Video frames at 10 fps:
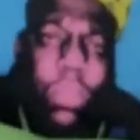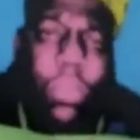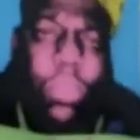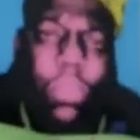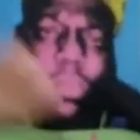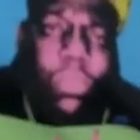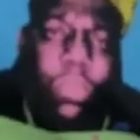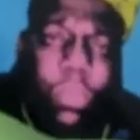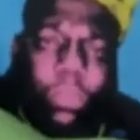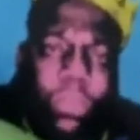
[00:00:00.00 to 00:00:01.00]

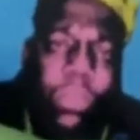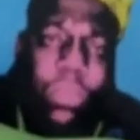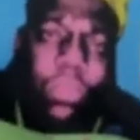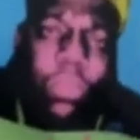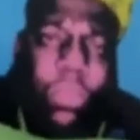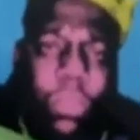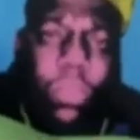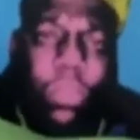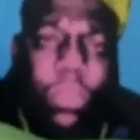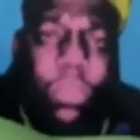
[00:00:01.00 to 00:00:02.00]

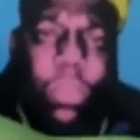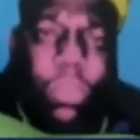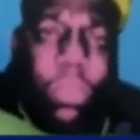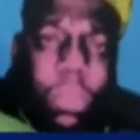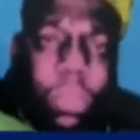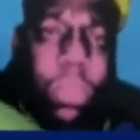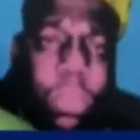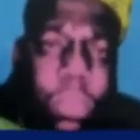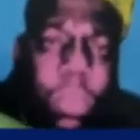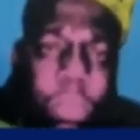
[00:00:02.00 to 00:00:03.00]

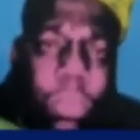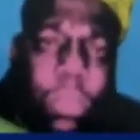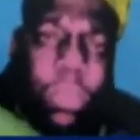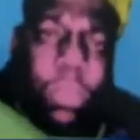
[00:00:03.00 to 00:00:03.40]
(not speaking)